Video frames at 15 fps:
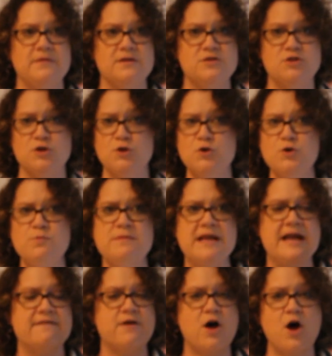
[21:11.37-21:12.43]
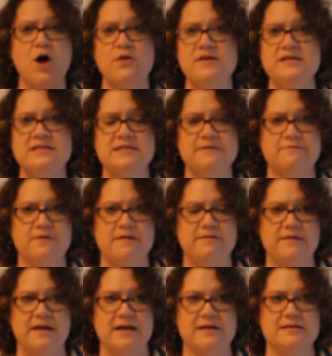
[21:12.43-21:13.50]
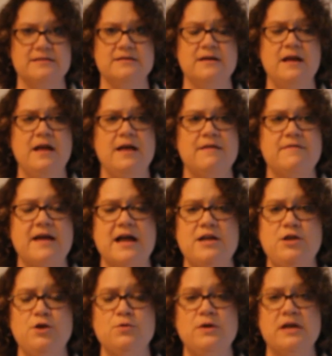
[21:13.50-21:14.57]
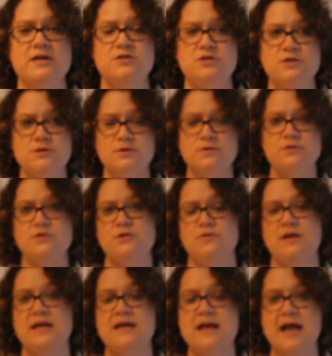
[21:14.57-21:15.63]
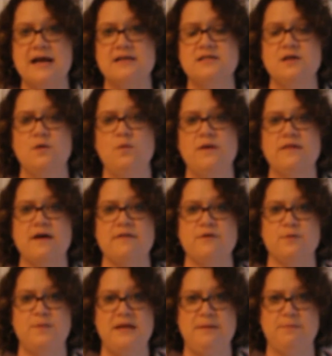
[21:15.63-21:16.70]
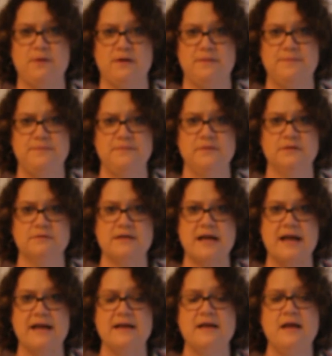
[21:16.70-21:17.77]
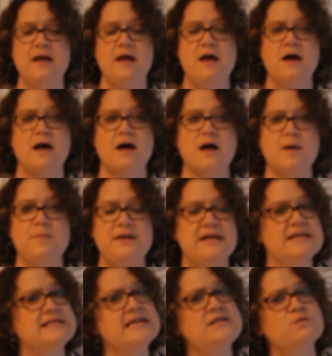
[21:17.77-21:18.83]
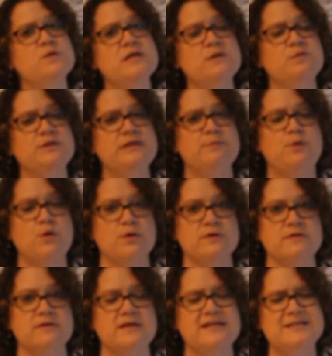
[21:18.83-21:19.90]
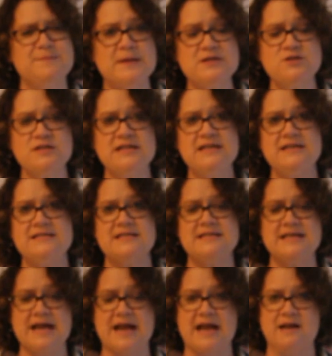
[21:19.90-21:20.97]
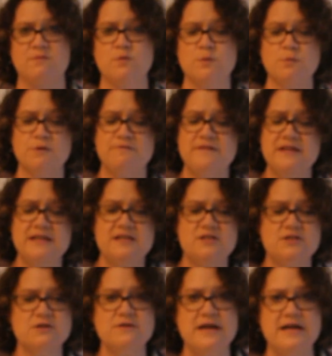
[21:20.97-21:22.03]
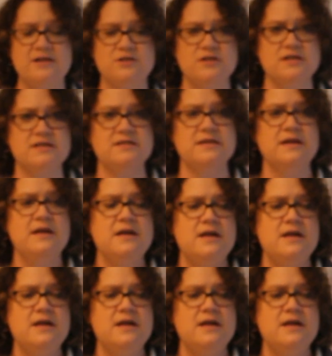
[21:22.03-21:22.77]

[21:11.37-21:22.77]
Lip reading: Zoom. They have all these different things that you can do to connect with other people, okay? Because that's really, really important, especially today when we're feeling so anxious